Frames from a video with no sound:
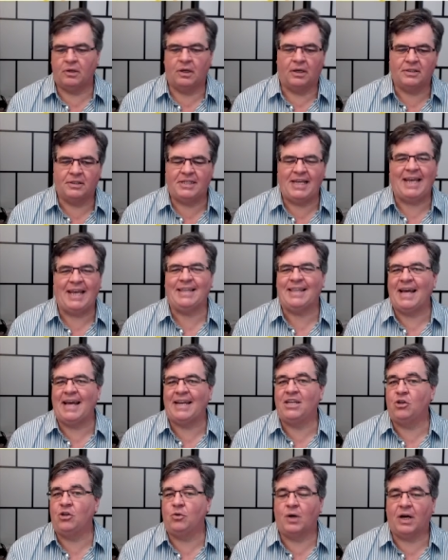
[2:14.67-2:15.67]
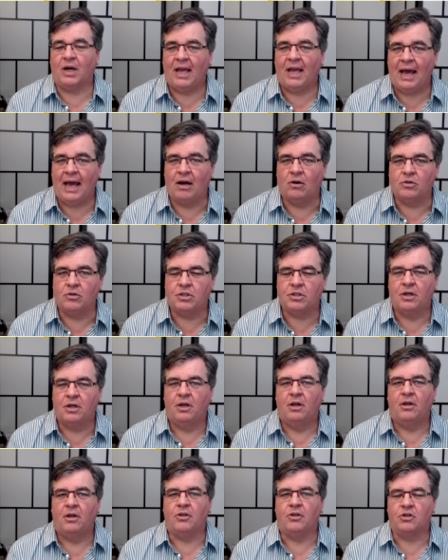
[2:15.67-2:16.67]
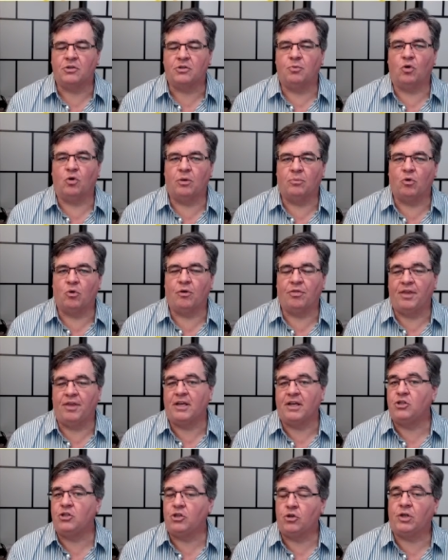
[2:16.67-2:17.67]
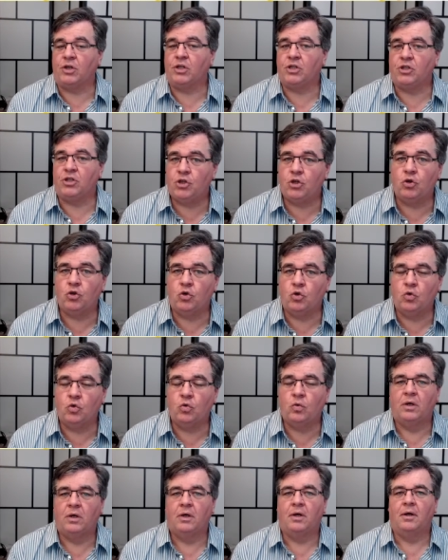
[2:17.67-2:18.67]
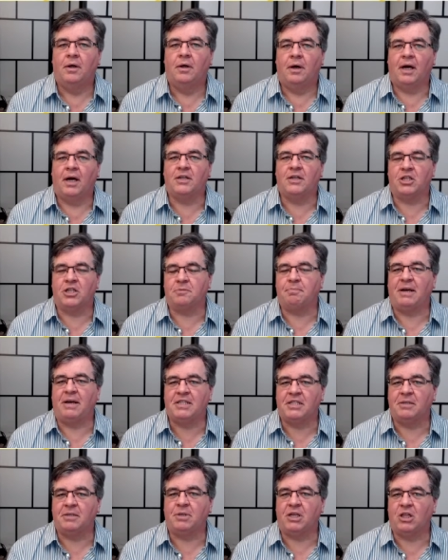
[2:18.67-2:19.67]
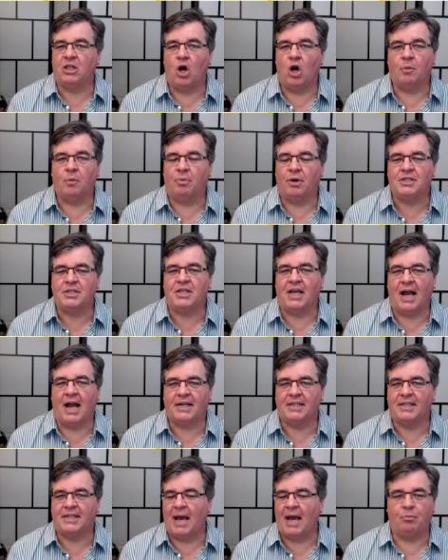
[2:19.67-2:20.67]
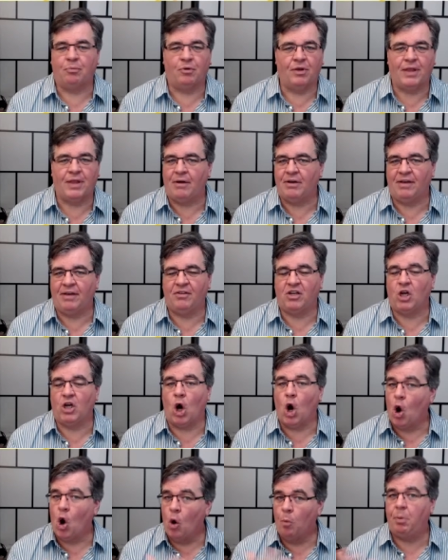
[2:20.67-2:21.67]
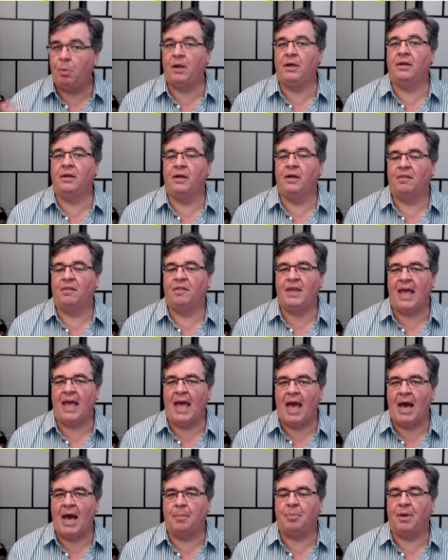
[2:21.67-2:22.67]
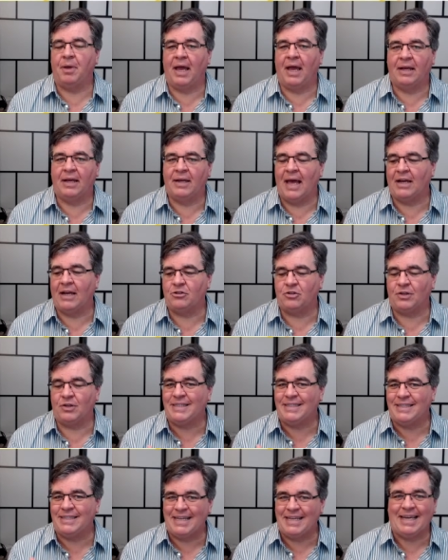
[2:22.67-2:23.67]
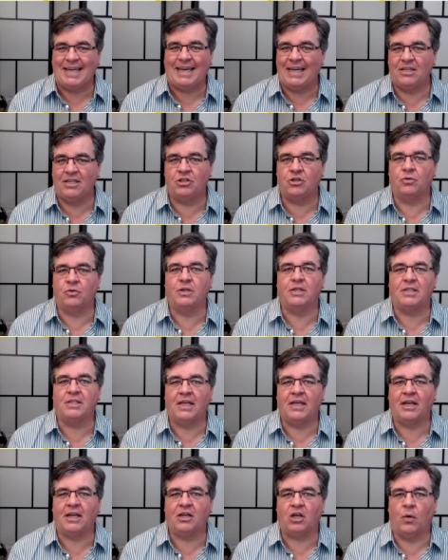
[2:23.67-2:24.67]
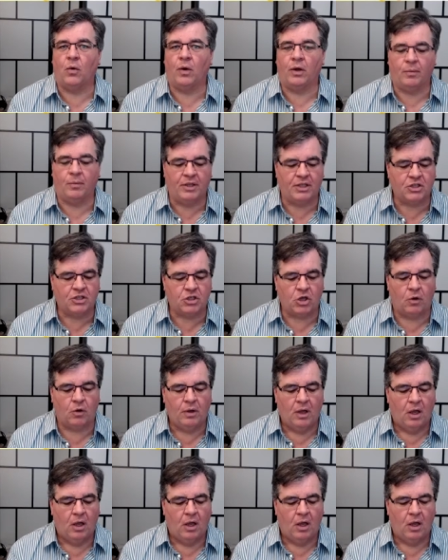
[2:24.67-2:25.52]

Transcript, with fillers: take that into account, there's more and more things you can do uh, just by simply long pressing on an app without having to open the app and actually dig into it to get going with it. So